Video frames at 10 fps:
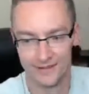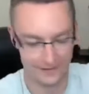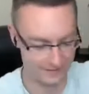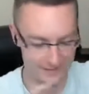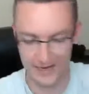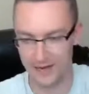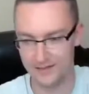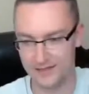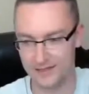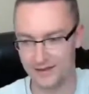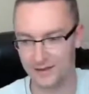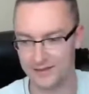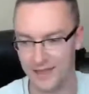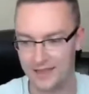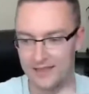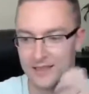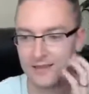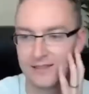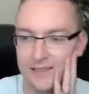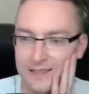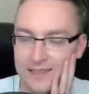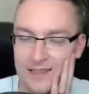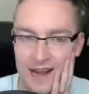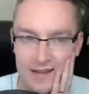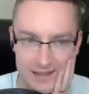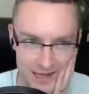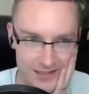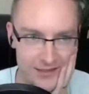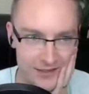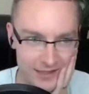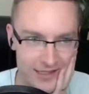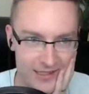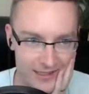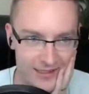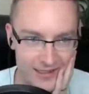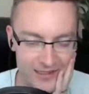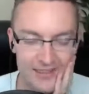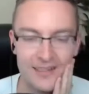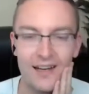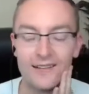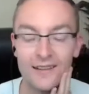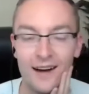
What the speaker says: what time is it? What day is it? Let's get out of the desert, you know?